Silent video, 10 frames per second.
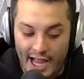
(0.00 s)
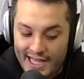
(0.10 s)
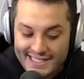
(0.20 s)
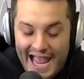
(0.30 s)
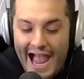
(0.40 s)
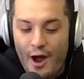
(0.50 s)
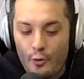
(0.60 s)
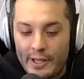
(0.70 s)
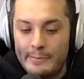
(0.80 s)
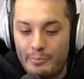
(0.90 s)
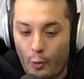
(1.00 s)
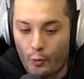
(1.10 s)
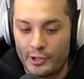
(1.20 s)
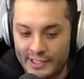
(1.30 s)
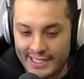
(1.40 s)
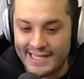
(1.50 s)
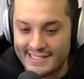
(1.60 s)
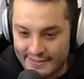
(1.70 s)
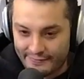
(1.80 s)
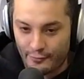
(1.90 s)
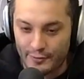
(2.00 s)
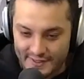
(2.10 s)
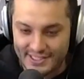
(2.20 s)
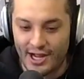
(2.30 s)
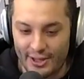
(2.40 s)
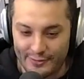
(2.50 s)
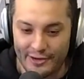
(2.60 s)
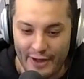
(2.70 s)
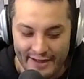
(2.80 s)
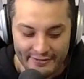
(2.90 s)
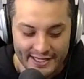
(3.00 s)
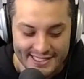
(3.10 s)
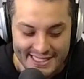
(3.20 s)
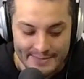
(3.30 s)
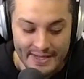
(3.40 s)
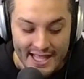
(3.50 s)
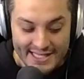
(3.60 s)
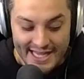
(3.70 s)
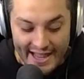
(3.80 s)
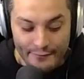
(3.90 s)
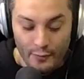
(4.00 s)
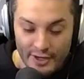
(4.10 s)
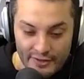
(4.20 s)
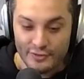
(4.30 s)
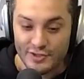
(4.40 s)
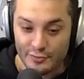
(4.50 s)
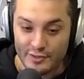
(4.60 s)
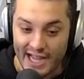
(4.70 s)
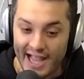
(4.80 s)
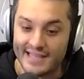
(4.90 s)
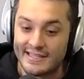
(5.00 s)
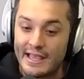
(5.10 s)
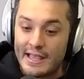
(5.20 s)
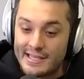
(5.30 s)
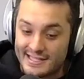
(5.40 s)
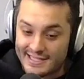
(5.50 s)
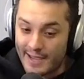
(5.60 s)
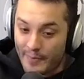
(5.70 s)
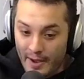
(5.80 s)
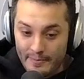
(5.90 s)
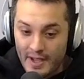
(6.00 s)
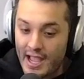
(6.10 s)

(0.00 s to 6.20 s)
I guess how important is it for this Colorado Avalanche team to have one of those three guys step up,